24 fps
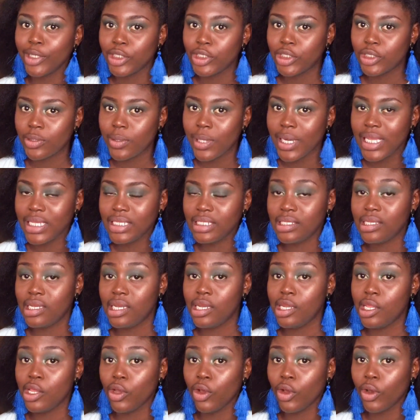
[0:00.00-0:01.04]
moisturizing
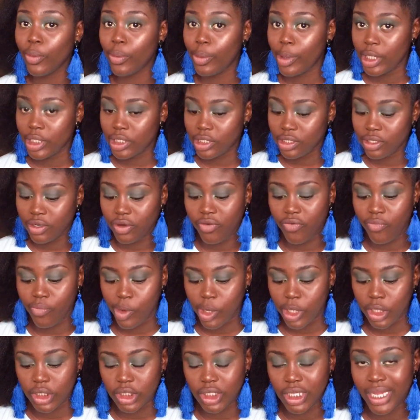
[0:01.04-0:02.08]
and incorporating of
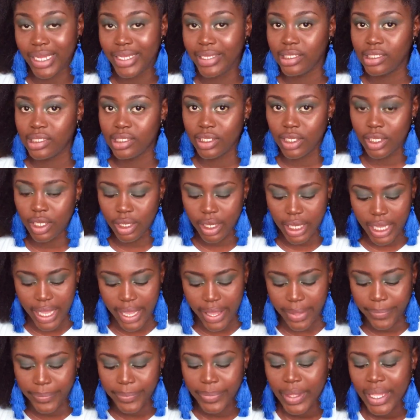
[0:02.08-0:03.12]
moisture into your hair.